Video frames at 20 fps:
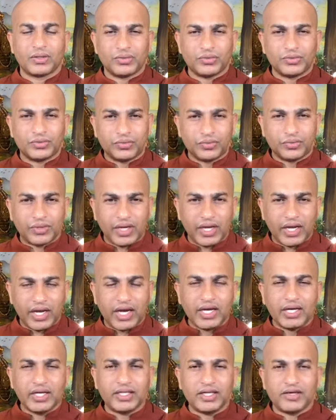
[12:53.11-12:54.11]
to
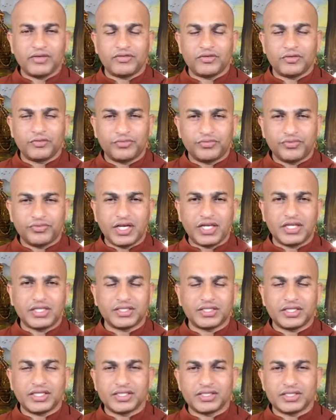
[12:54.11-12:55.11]
end this,
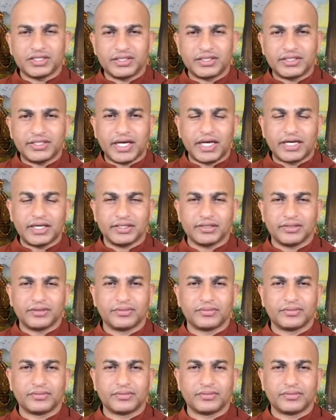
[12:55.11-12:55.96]
finish this, done.